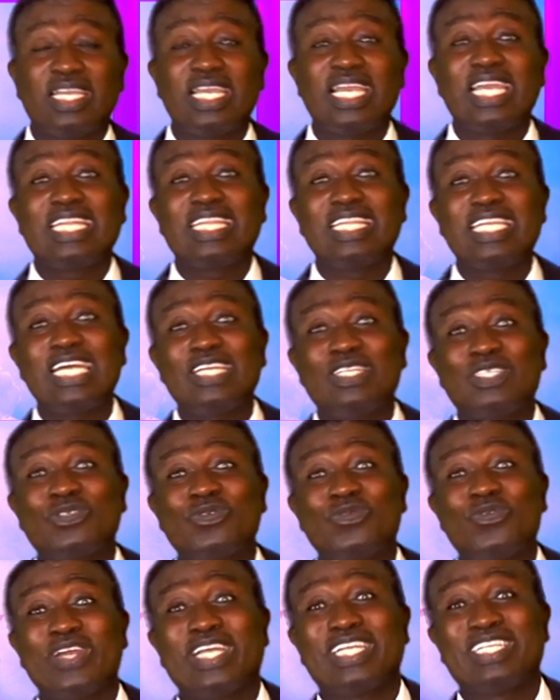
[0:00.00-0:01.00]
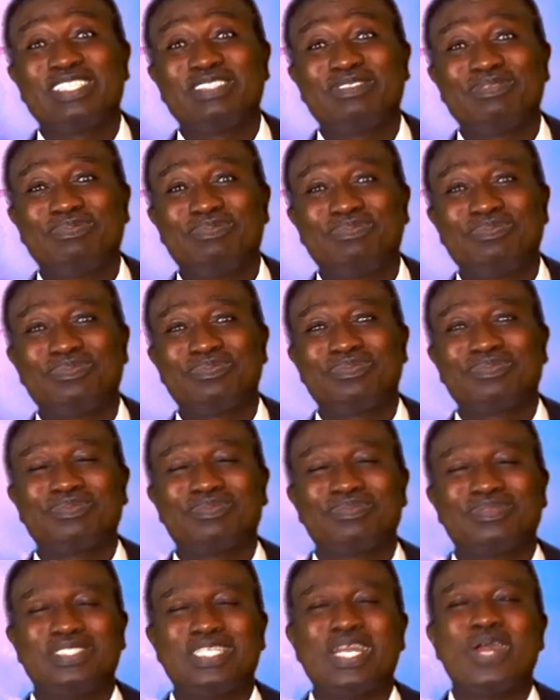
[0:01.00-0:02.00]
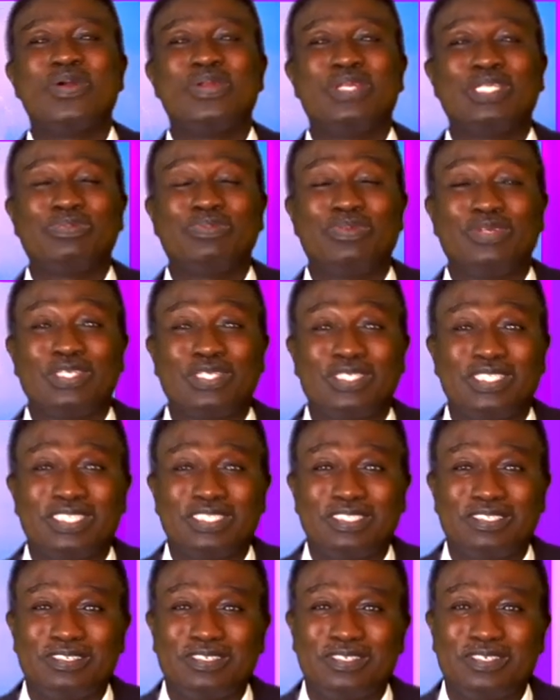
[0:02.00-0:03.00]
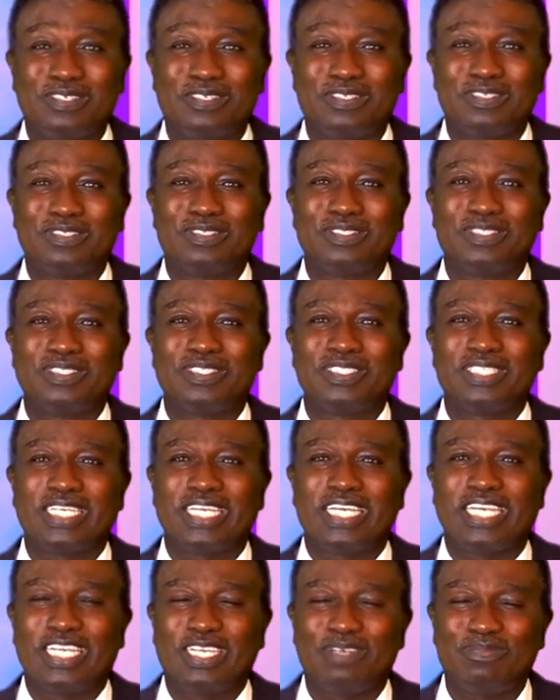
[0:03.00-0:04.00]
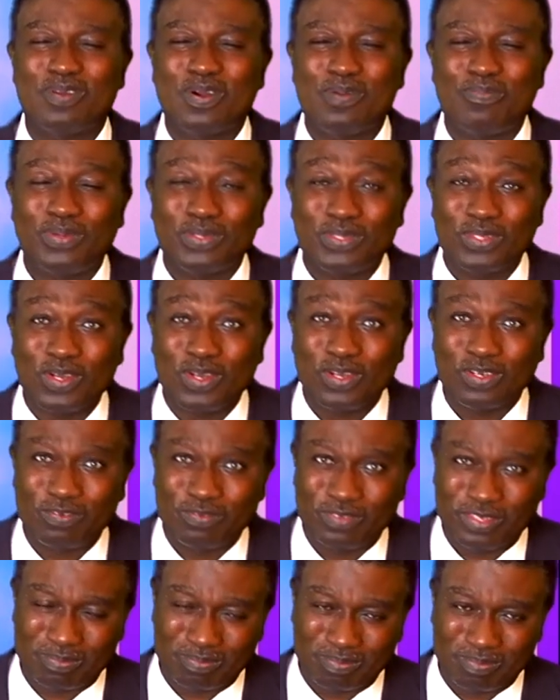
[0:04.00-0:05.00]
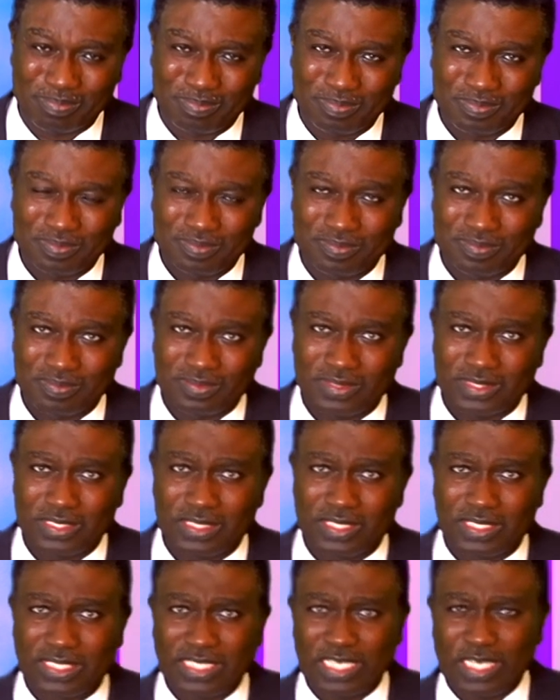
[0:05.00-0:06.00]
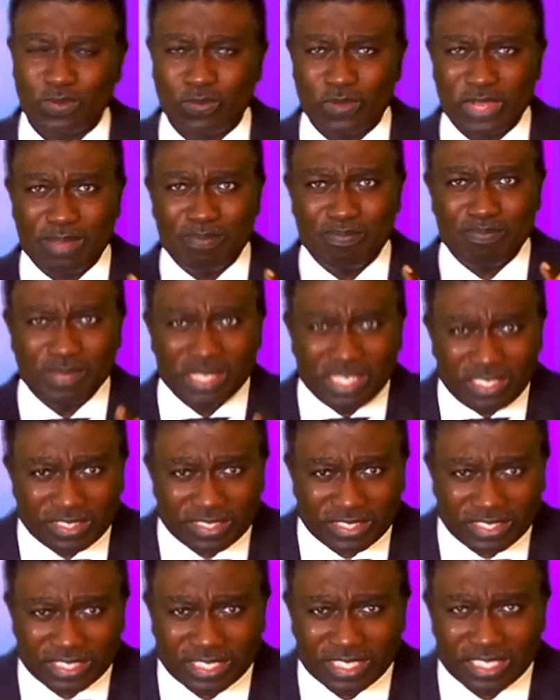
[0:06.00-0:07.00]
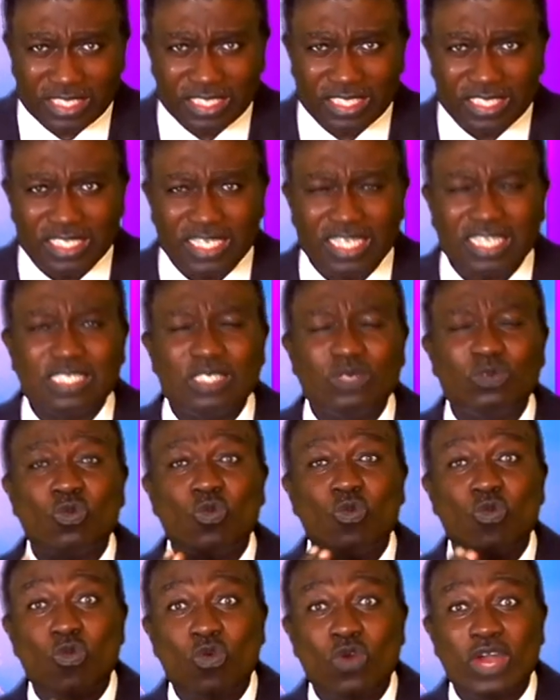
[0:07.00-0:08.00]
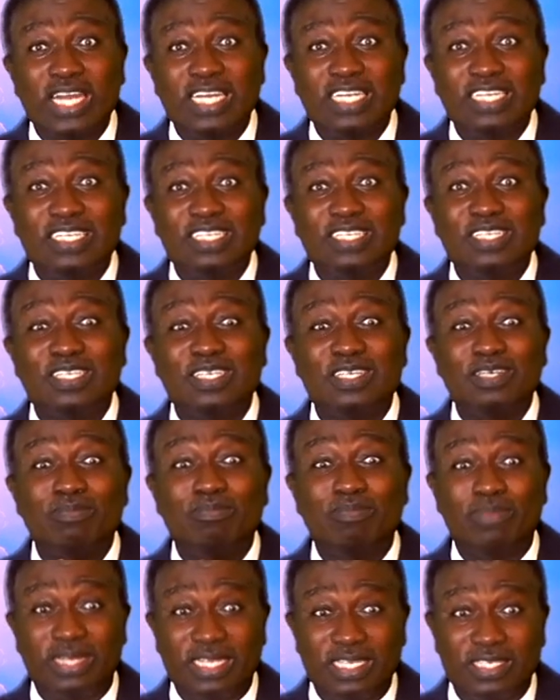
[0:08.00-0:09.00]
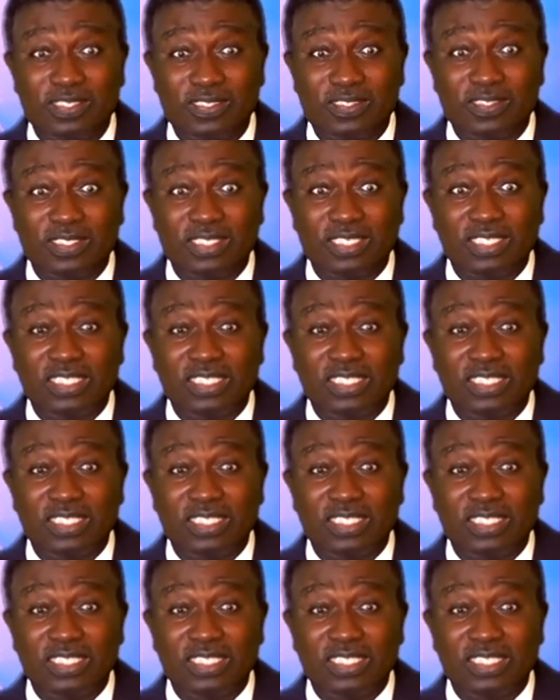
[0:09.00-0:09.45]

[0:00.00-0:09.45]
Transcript: And that is when the Holy Spirit came upon all of them. They were meeting in one place.